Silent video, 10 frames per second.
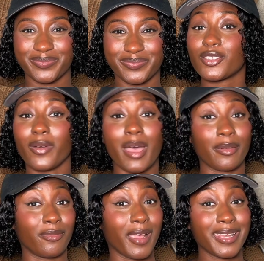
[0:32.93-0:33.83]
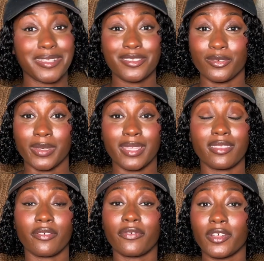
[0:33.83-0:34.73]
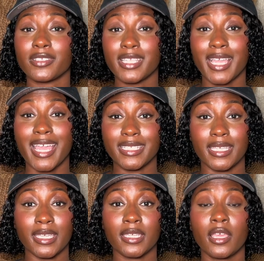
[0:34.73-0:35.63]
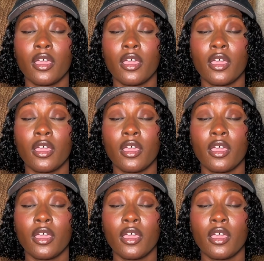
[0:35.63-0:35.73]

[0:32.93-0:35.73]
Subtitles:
So hopping right into it, the first thing I did